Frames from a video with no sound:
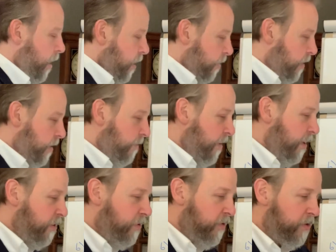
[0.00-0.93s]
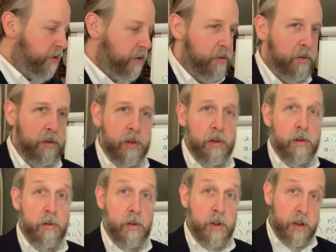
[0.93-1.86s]
The events
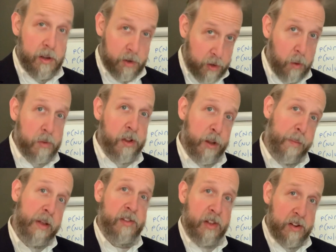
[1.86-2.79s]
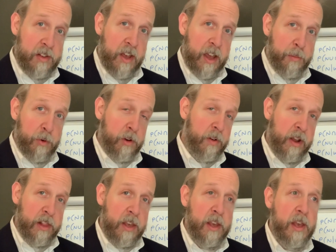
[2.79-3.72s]
don't take your meds on time or
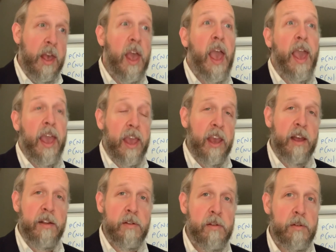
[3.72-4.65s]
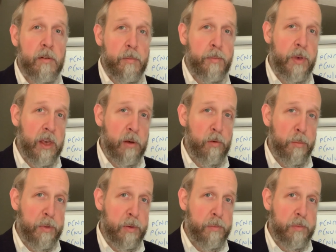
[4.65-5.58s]
correctly, and being a
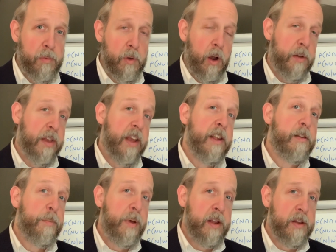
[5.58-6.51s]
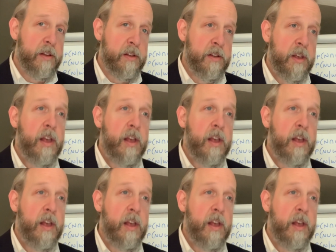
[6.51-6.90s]
woman. Are they independent?